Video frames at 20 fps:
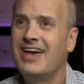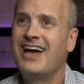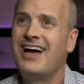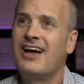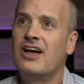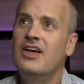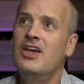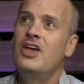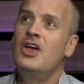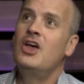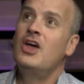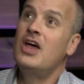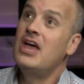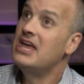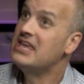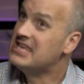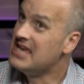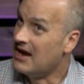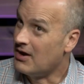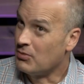Yeah.
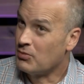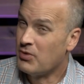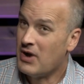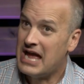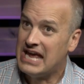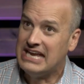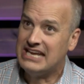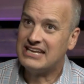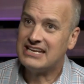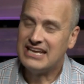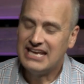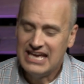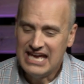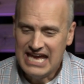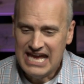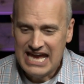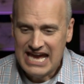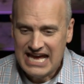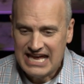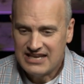Yeah. Right.
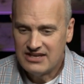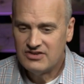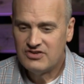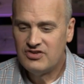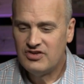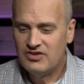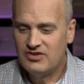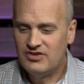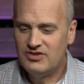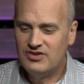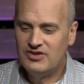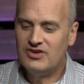And